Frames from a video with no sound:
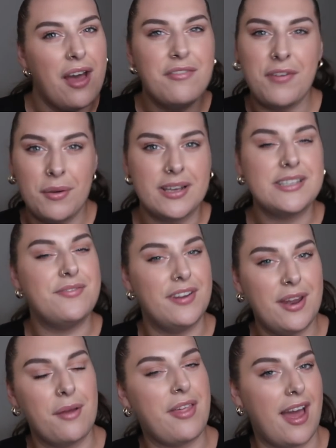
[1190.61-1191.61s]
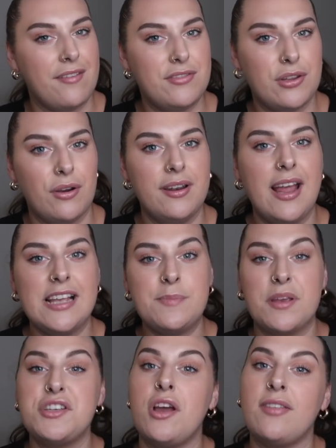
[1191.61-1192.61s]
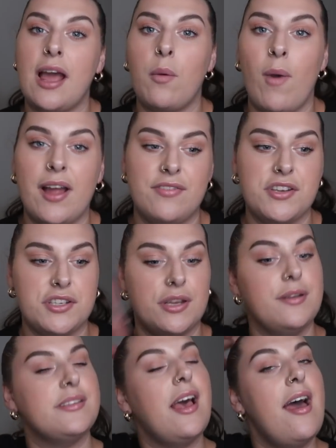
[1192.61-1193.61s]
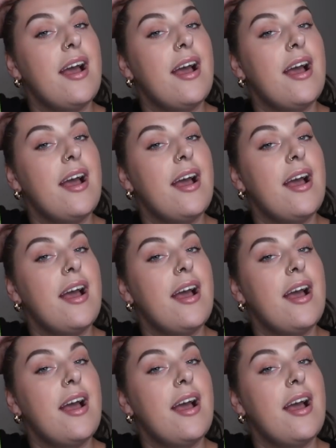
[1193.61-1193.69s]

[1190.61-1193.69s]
focus video that I've done, especially on like wide fit shoes,